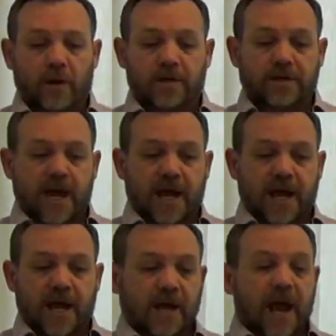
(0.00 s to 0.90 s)
one
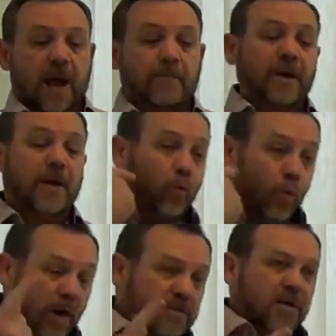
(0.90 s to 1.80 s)
day and be
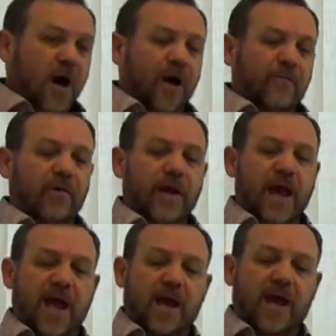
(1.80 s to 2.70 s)
once offered
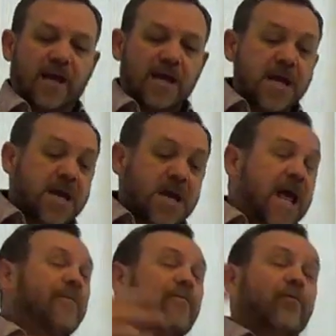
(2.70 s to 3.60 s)
and
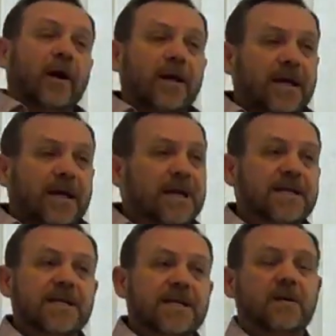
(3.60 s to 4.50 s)
never
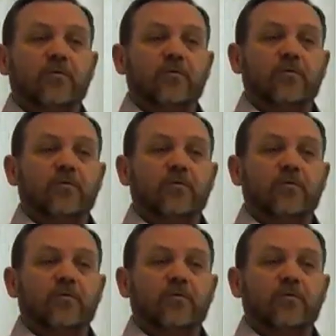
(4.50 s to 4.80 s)
again need to be